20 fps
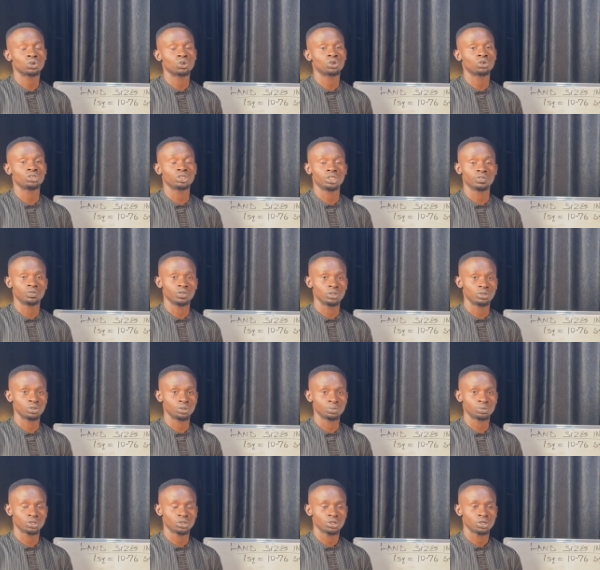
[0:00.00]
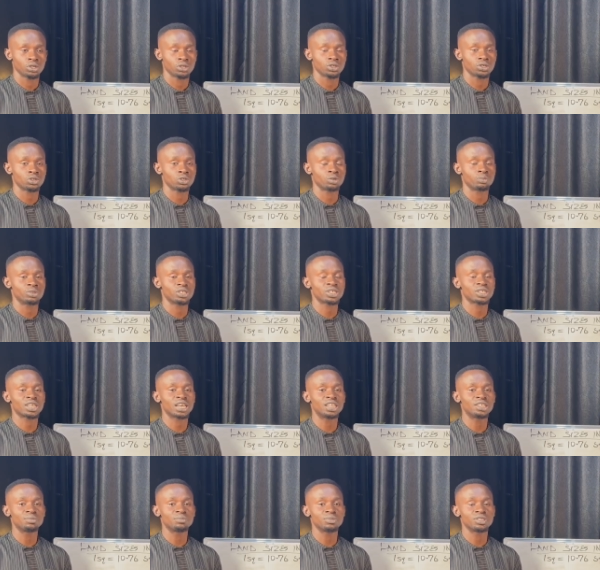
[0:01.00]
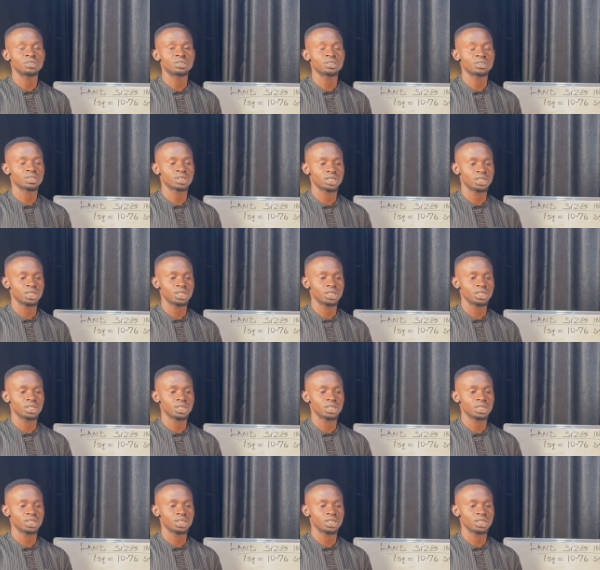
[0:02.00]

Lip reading: or developed. So it basically means